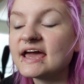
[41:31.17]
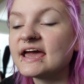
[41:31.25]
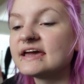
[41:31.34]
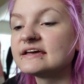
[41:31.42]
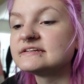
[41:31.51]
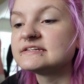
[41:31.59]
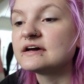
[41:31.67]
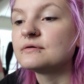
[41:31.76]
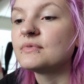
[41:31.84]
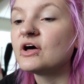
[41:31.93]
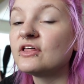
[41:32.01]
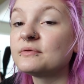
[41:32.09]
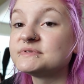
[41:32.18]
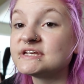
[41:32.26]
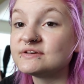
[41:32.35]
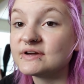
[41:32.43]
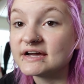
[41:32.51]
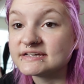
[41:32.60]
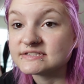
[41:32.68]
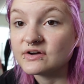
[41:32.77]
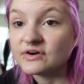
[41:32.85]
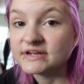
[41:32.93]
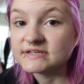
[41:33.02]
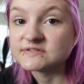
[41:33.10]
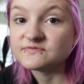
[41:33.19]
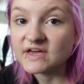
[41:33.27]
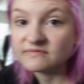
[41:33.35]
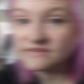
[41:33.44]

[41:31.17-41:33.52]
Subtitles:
and I'll update you guys on his vet